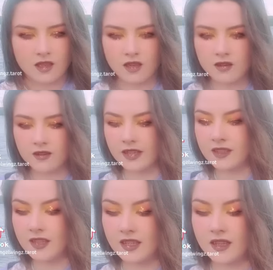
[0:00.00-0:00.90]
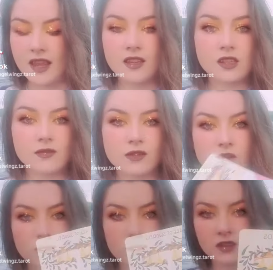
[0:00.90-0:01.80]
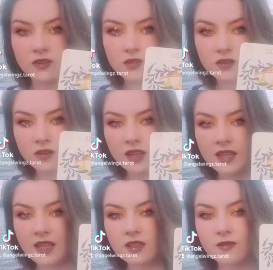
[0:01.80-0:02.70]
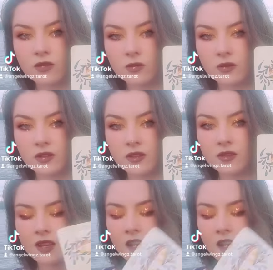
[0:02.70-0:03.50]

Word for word: Alrighty, Ace of Swords, okay, Ace of Swords.